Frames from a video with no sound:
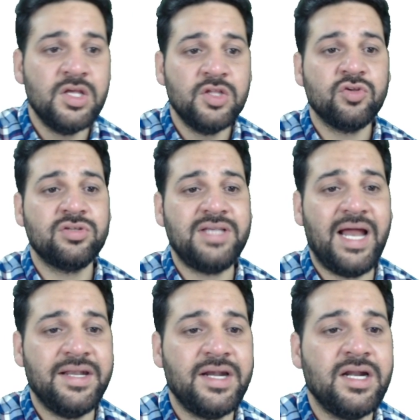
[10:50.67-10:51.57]
So
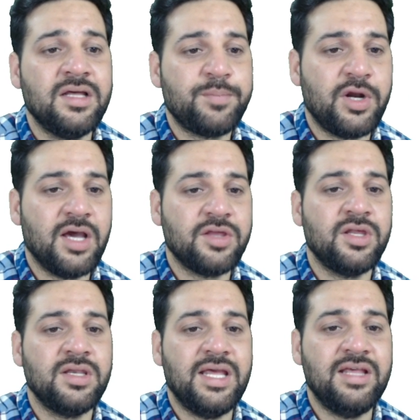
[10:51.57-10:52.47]
standard
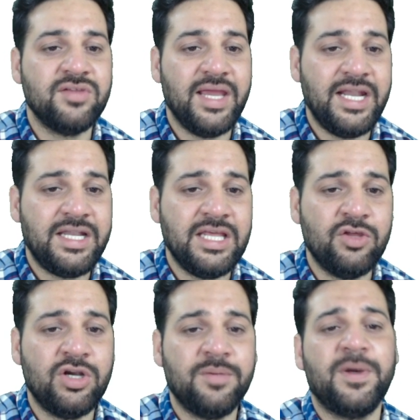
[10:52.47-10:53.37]
production is 80
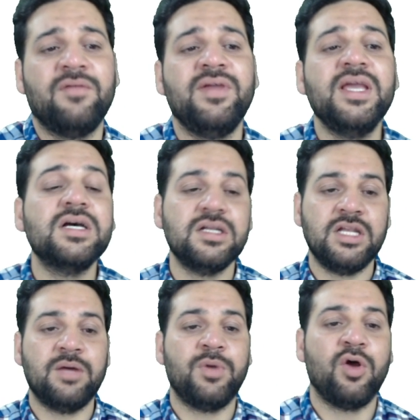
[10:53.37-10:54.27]
unit per week,
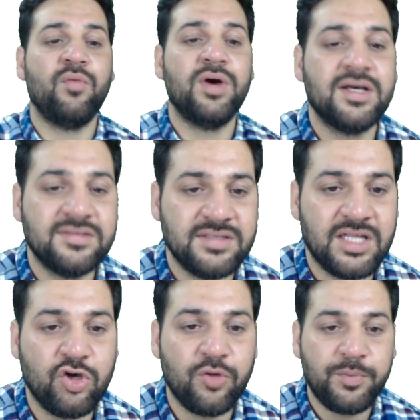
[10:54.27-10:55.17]
number of workers in
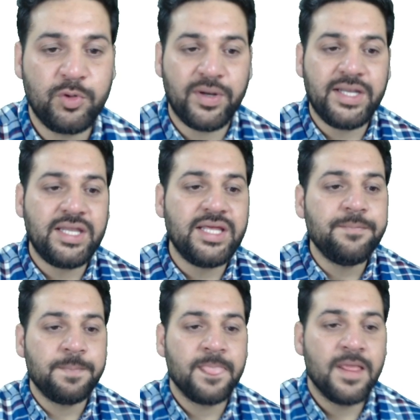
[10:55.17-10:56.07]
the group 20.